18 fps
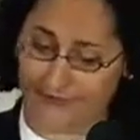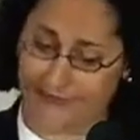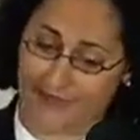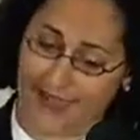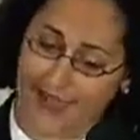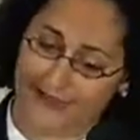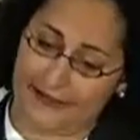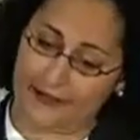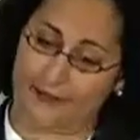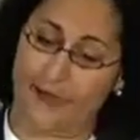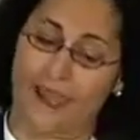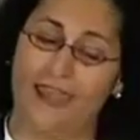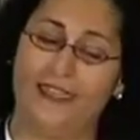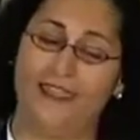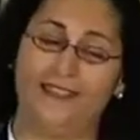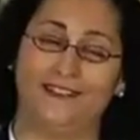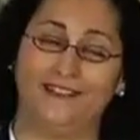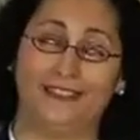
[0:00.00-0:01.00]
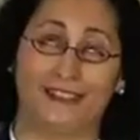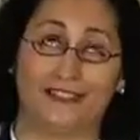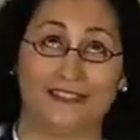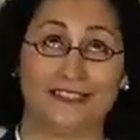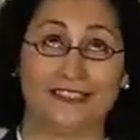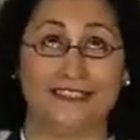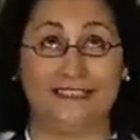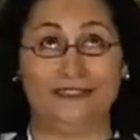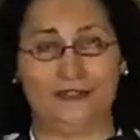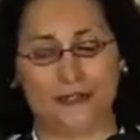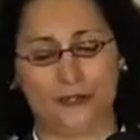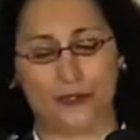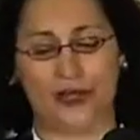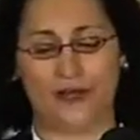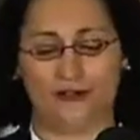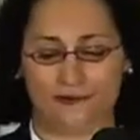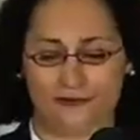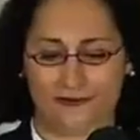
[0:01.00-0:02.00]
had to pay nearly
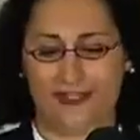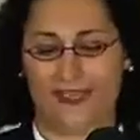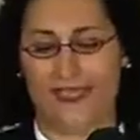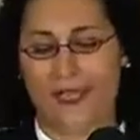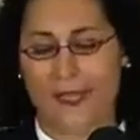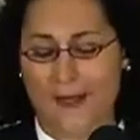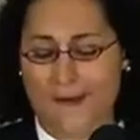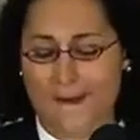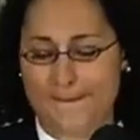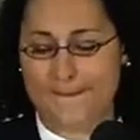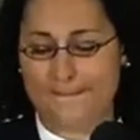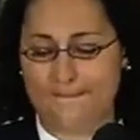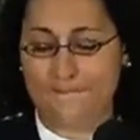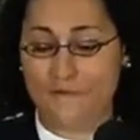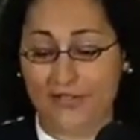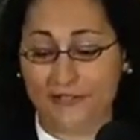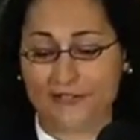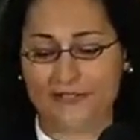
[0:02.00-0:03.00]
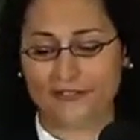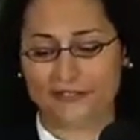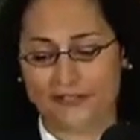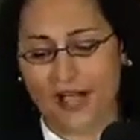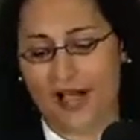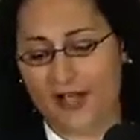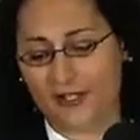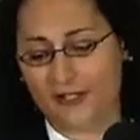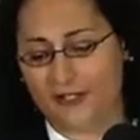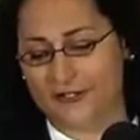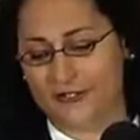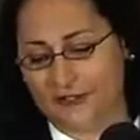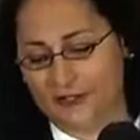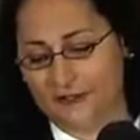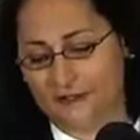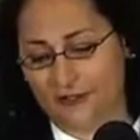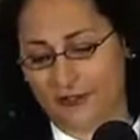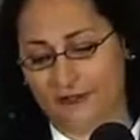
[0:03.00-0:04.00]
$12 million
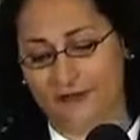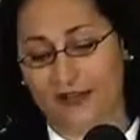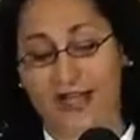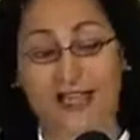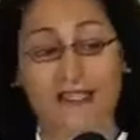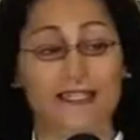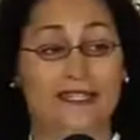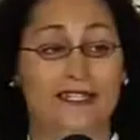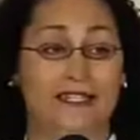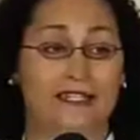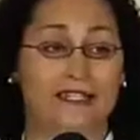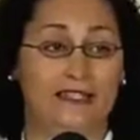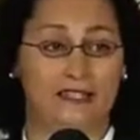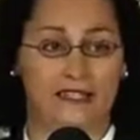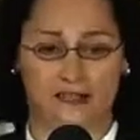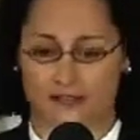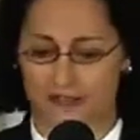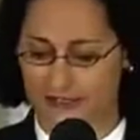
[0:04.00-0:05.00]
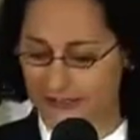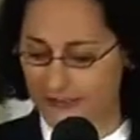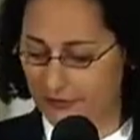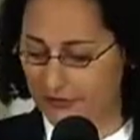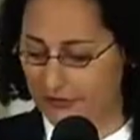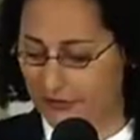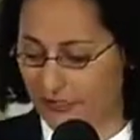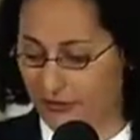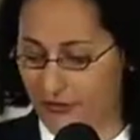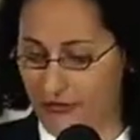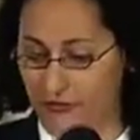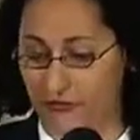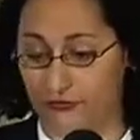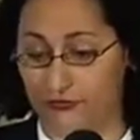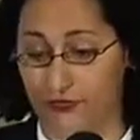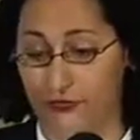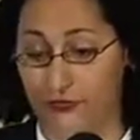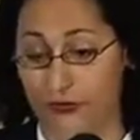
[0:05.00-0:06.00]
for violating this particular
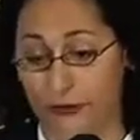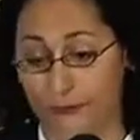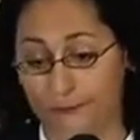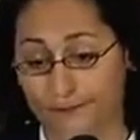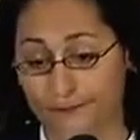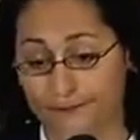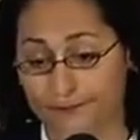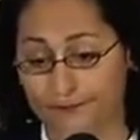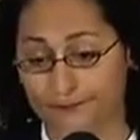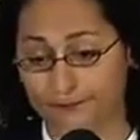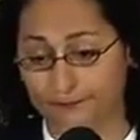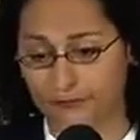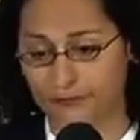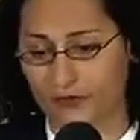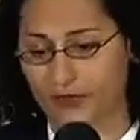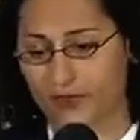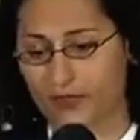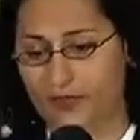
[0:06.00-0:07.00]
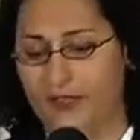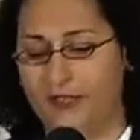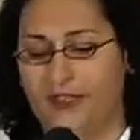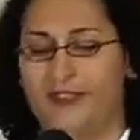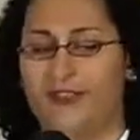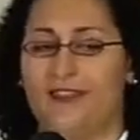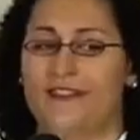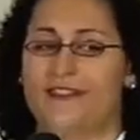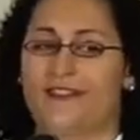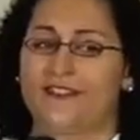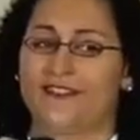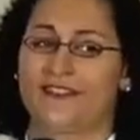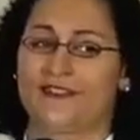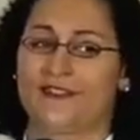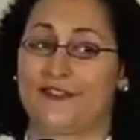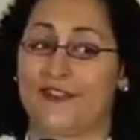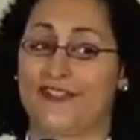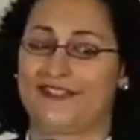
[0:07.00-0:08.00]
rule. So
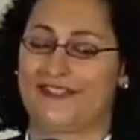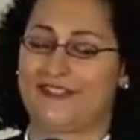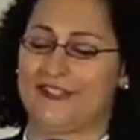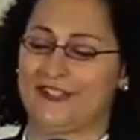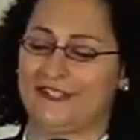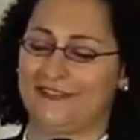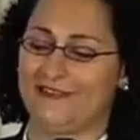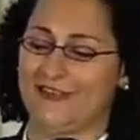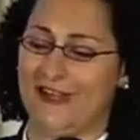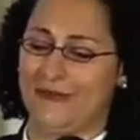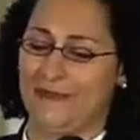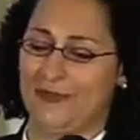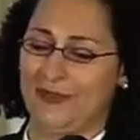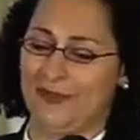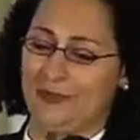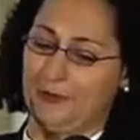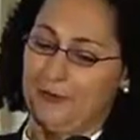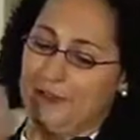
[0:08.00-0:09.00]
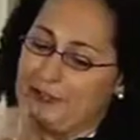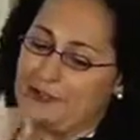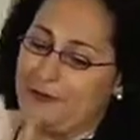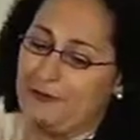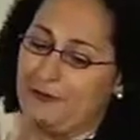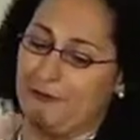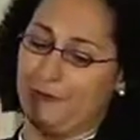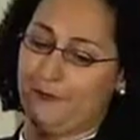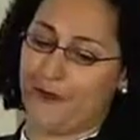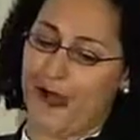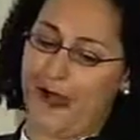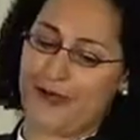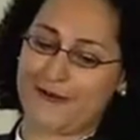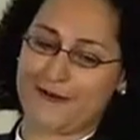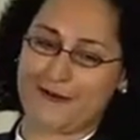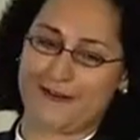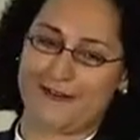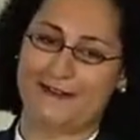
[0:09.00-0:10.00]
let's transition from the municipal
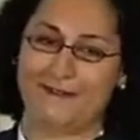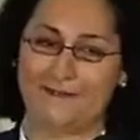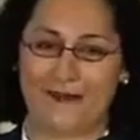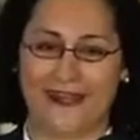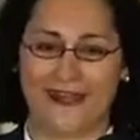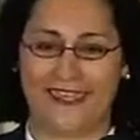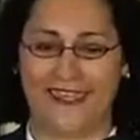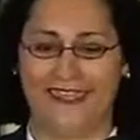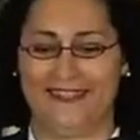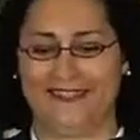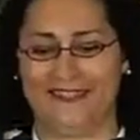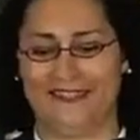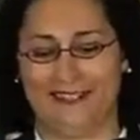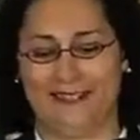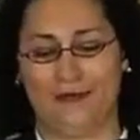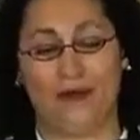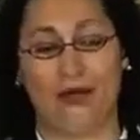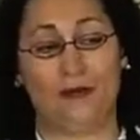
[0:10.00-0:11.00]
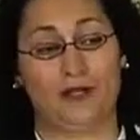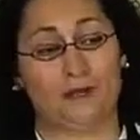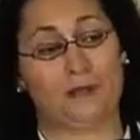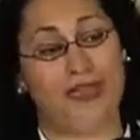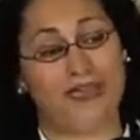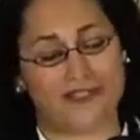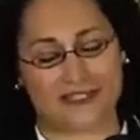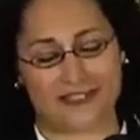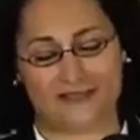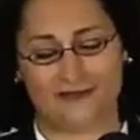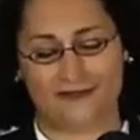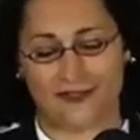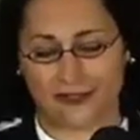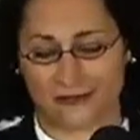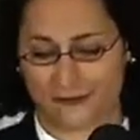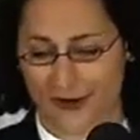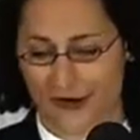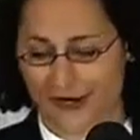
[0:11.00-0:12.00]
bond market to the public pension
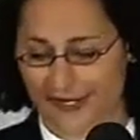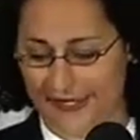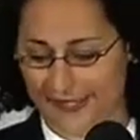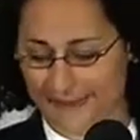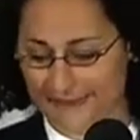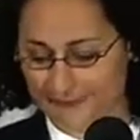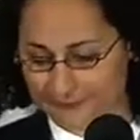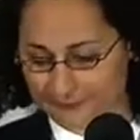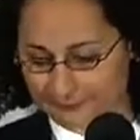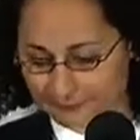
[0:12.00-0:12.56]
fund market.